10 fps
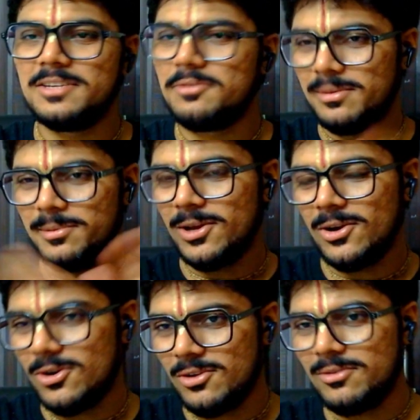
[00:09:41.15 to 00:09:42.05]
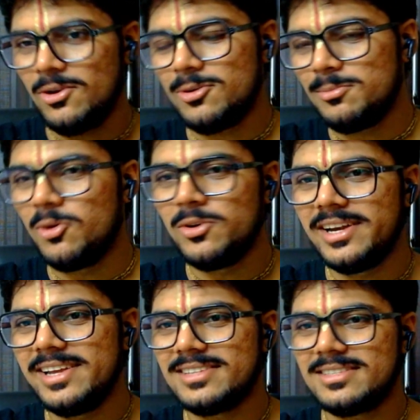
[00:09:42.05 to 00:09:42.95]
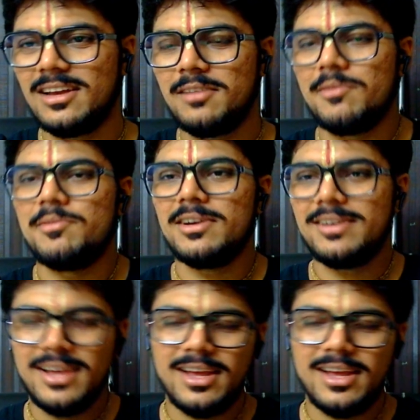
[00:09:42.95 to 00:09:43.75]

It will be a lot more tedious kind of a work,